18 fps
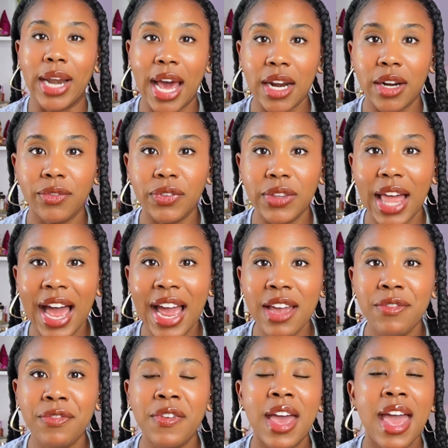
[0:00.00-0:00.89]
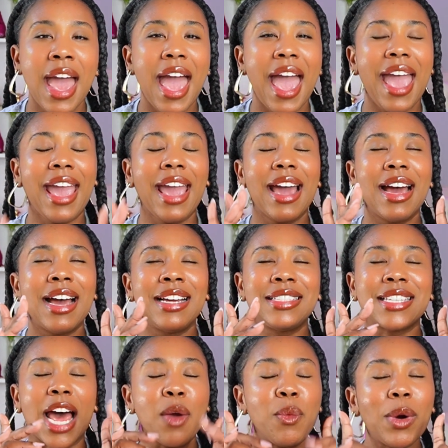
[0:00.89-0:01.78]
of life.
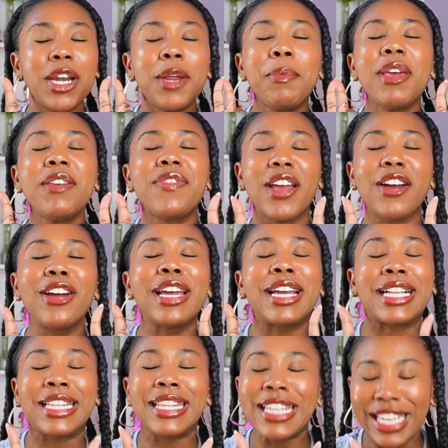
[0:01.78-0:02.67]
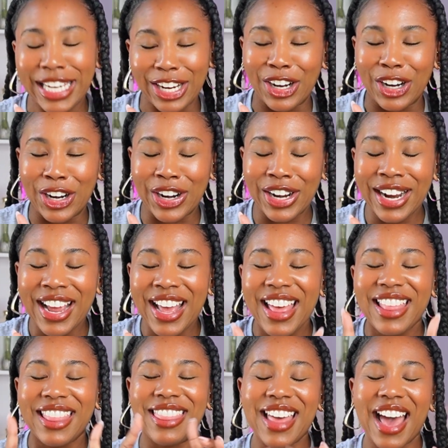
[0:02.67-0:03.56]
And I want to be very clear
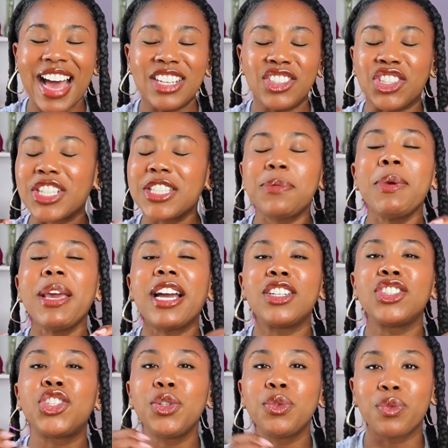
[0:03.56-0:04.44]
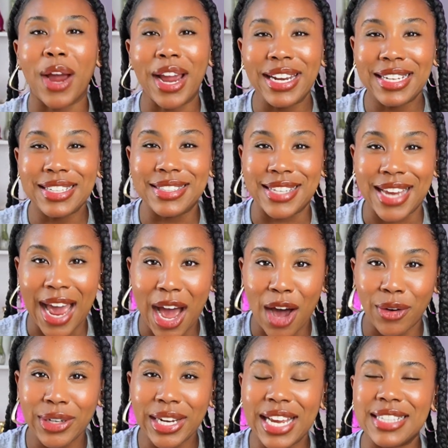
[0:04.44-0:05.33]
that just because you write it
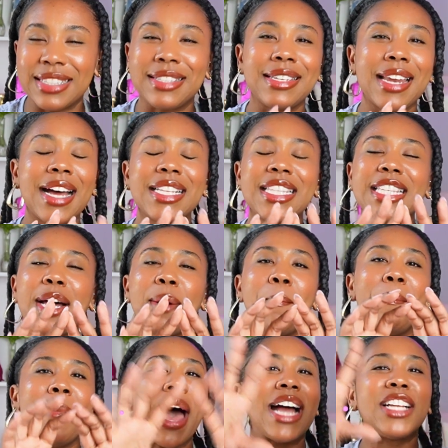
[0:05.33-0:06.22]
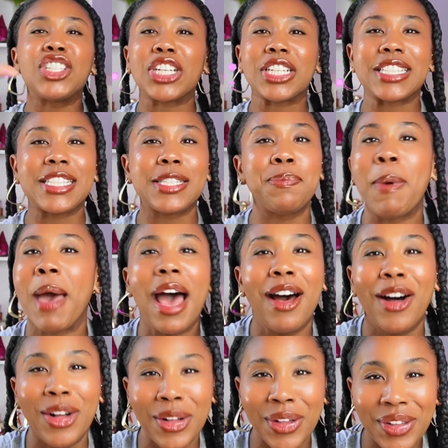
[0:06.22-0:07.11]
down, it's not some magic
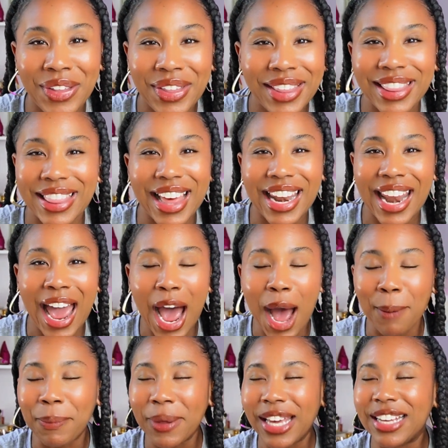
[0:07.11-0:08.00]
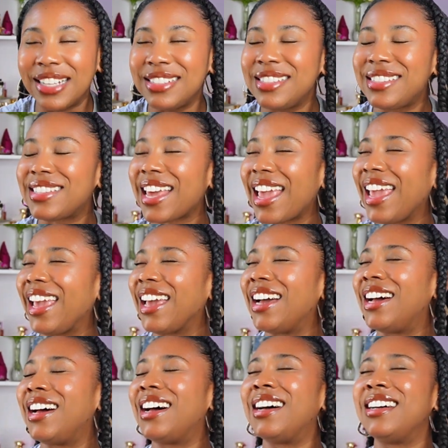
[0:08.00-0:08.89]
spell that happens
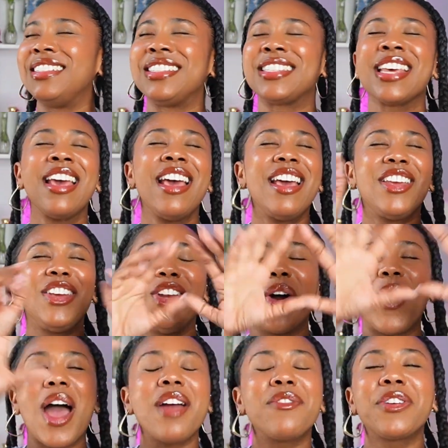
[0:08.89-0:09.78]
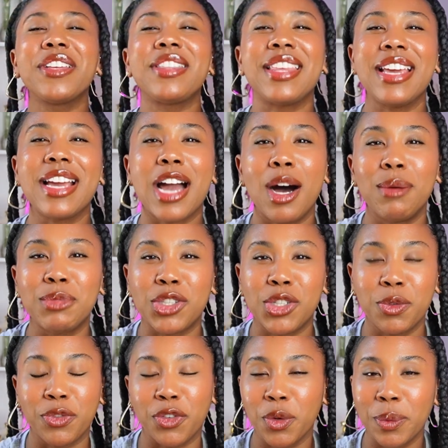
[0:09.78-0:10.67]
and, everything comes
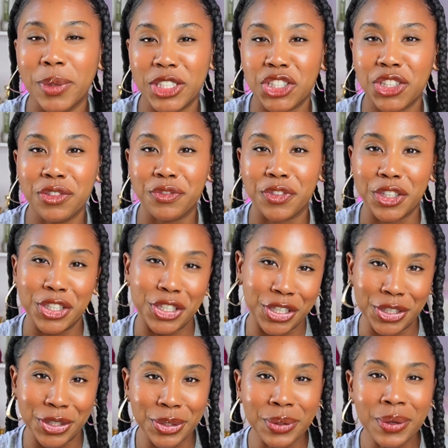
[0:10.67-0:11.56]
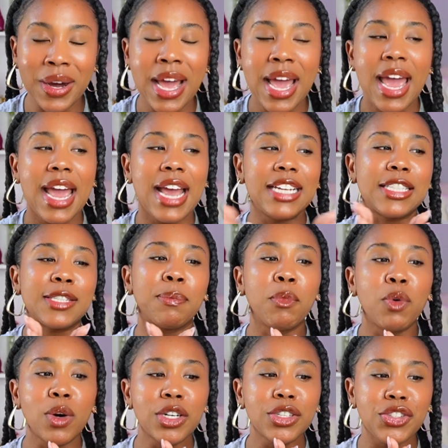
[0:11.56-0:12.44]
to fruition for you. It's
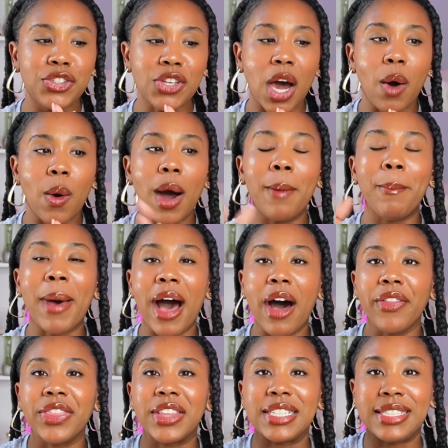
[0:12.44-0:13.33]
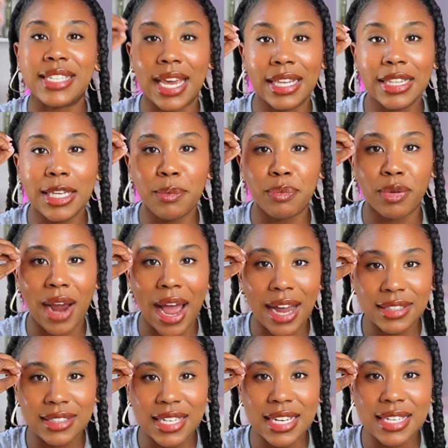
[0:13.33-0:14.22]
more so about the daily
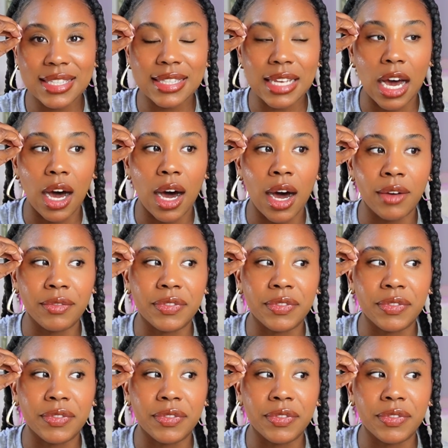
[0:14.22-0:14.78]
practice of